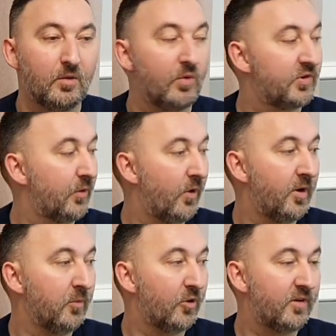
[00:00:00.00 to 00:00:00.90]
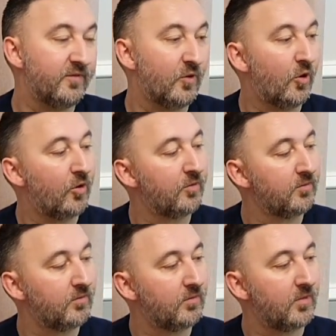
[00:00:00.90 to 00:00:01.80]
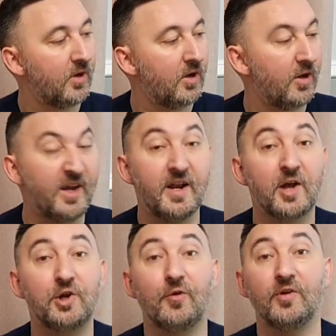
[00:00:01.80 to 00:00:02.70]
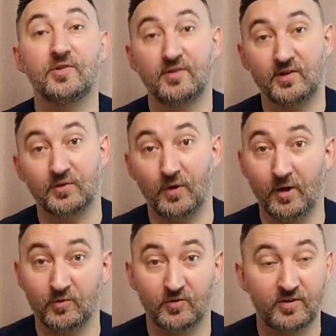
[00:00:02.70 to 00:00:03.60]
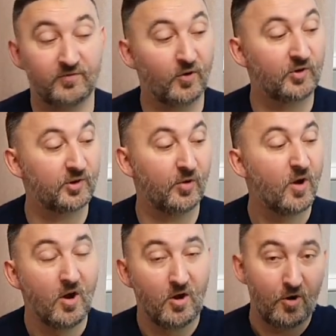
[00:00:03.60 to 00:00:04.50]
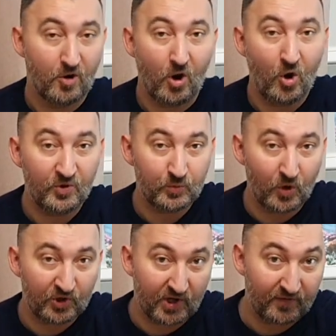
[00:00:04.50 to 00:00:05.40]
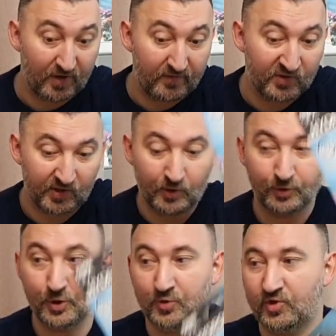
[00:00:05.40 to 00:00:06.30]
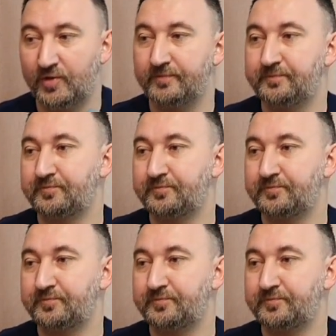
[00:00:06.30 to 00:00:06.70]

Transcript: what's the word I'm looking for? Inaccurate, that's the word I was looking for. So always wash after every single use.